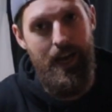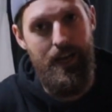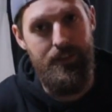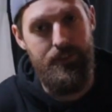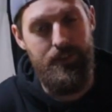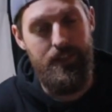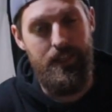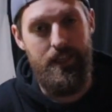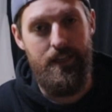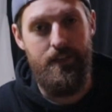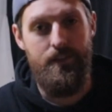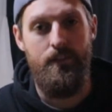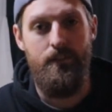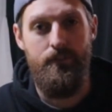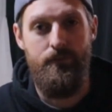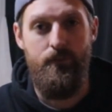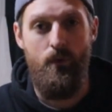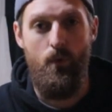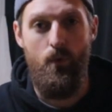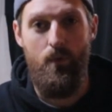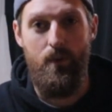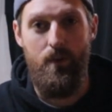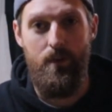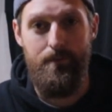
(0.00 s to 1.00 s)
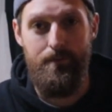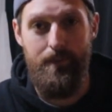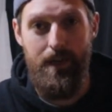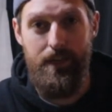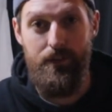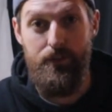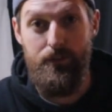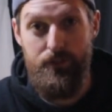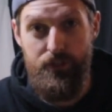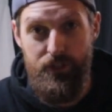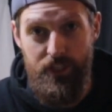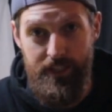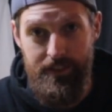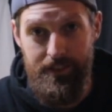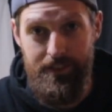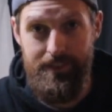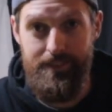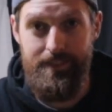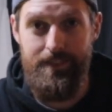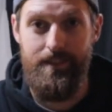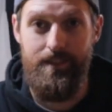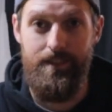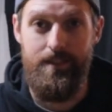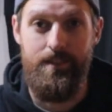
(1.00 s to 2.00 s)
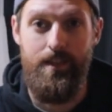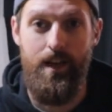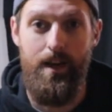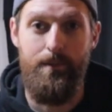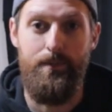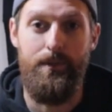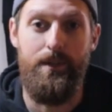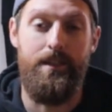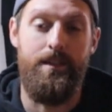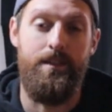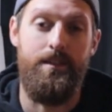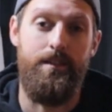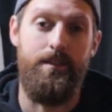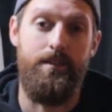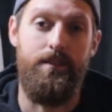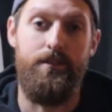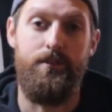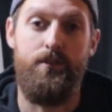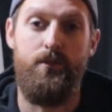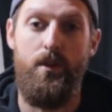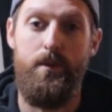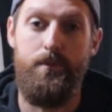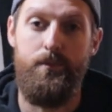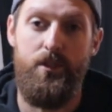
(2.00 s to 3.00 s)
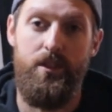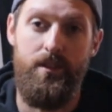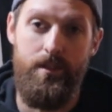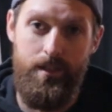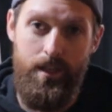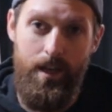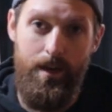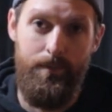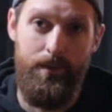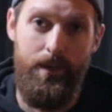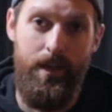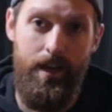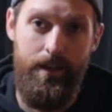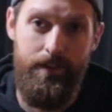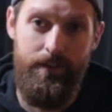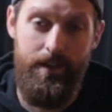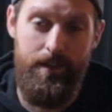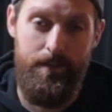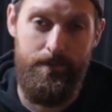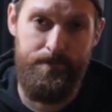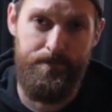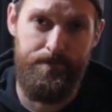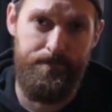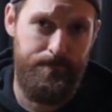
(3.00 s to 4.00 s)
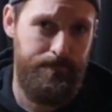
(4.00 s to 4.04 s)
the link for my new channel is in the top link in the description, the top line there.